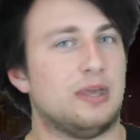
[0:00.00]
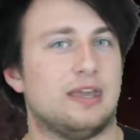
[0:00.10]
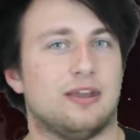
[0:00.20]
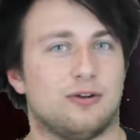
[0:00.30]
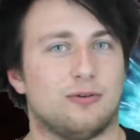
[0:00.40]
be
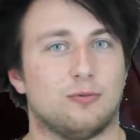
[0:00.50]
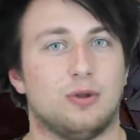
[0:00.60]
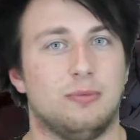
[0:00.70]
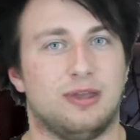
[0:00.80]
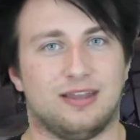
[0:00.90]
here
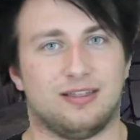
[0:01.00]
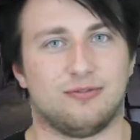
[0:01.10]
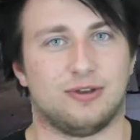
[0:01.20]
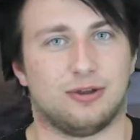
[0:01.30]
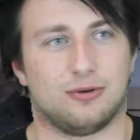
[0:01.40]
remaking
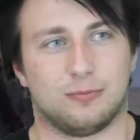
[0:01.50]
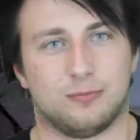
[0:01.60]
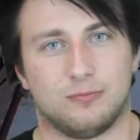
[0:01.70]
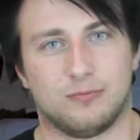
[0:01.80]
the video,